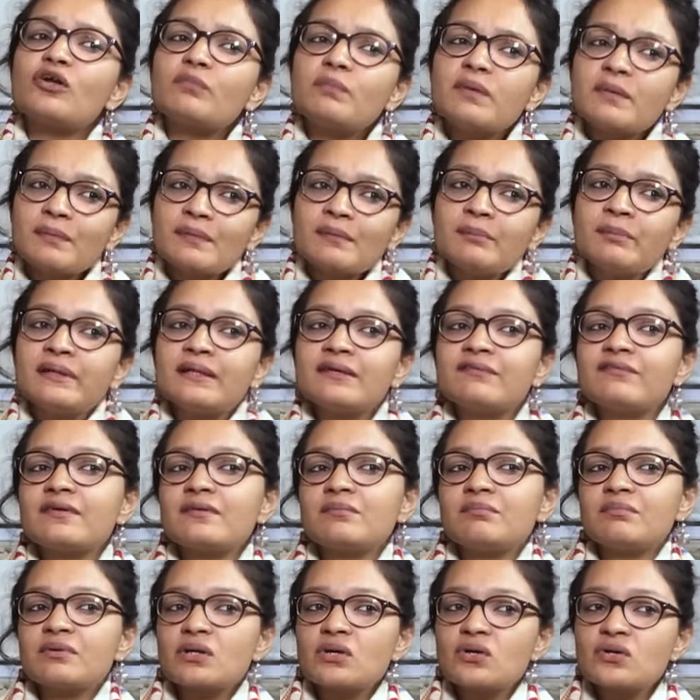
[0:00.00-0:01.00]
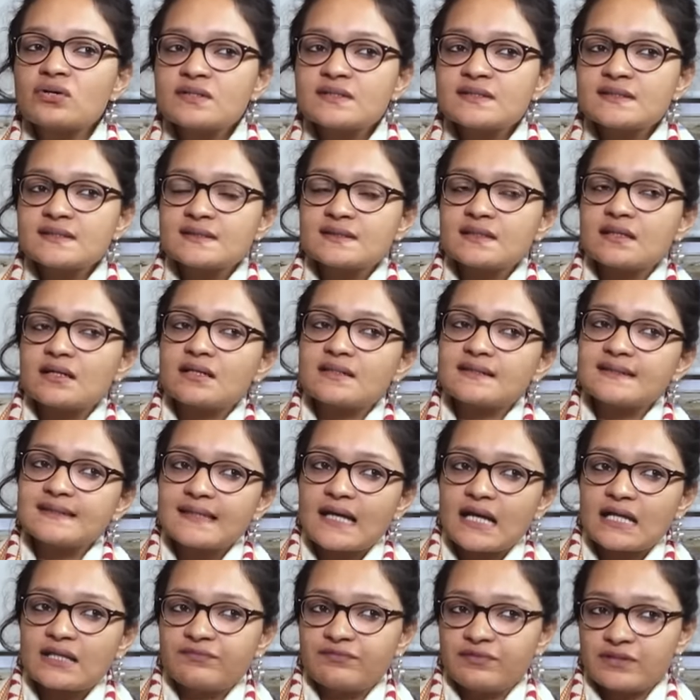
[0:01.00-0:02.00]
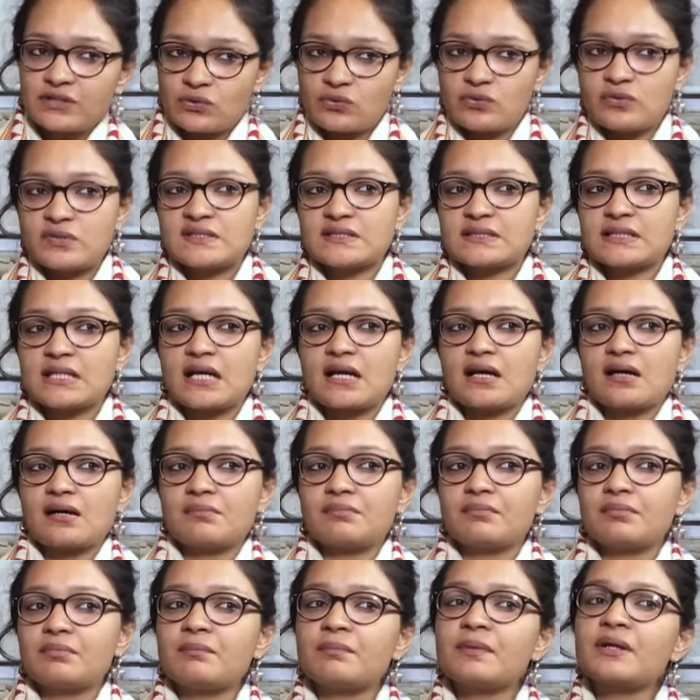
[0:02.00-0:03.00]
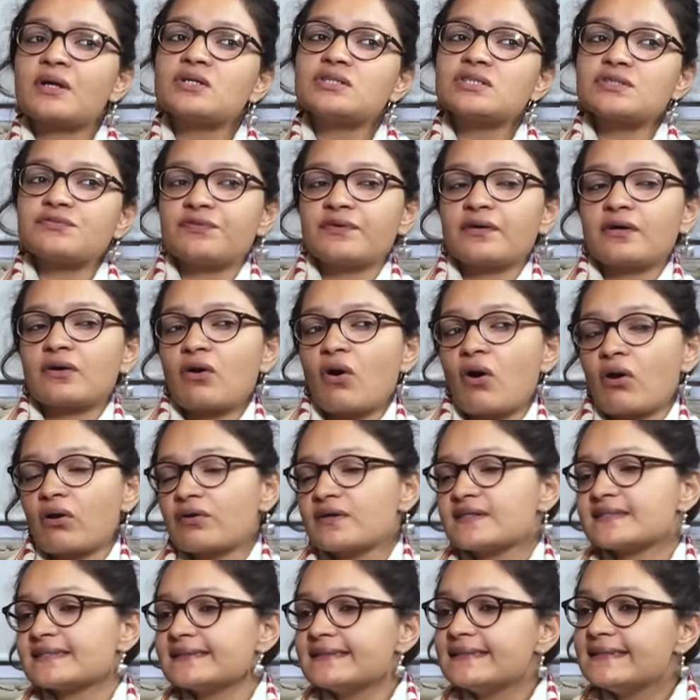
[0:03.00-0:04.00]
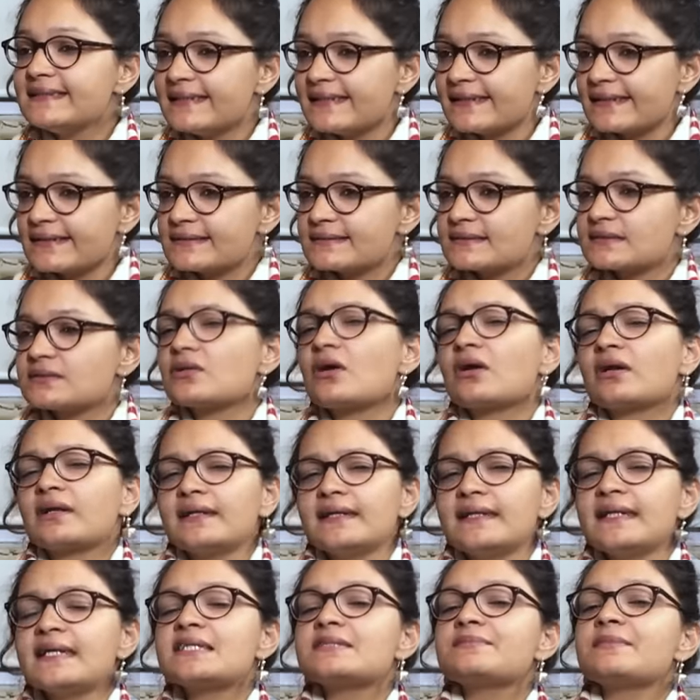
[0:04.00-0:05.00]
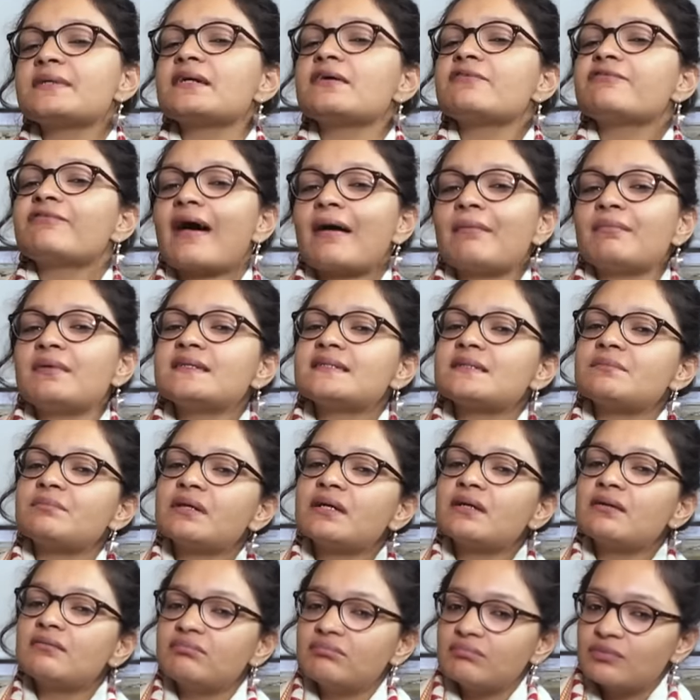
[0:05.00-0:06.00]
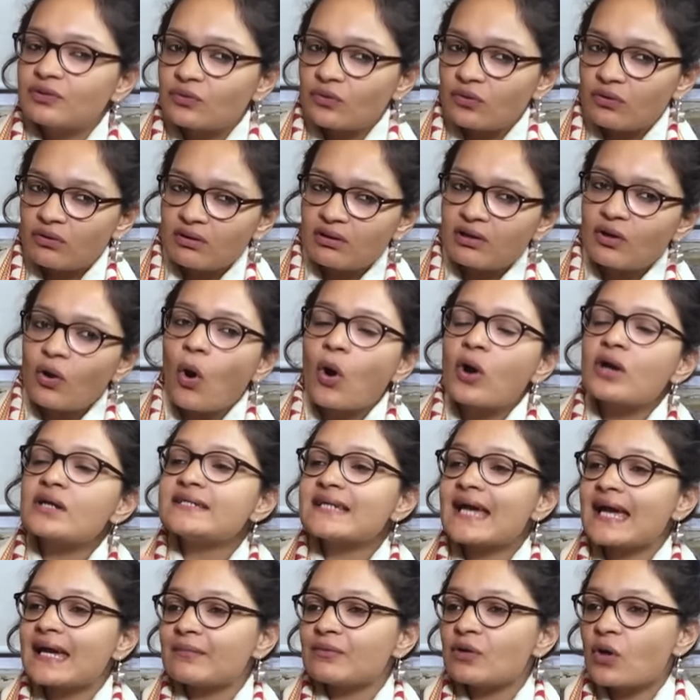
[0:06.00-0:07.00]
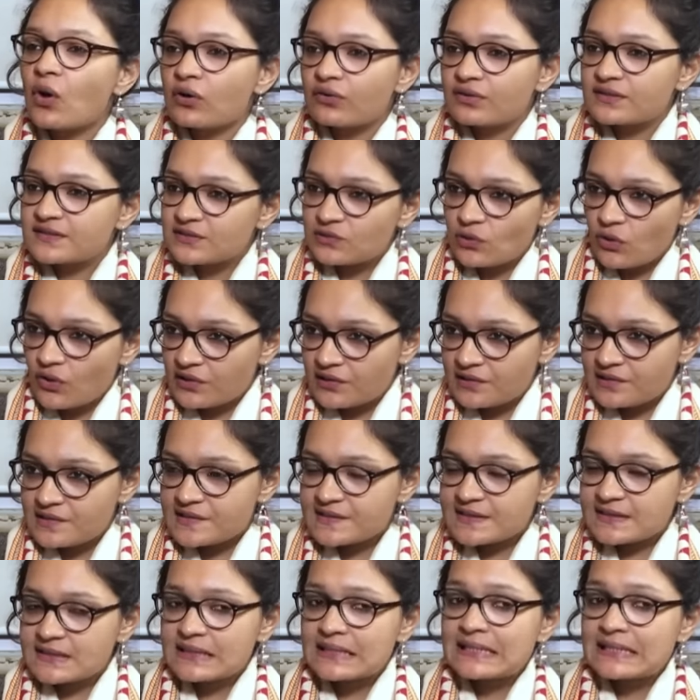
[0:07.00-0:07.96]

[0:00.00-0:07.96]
of people believe that because uh, Sadhvi Khosla, because of her Congress leanings, not leanings, but her family is a big, you know, a long time Congress loyalist.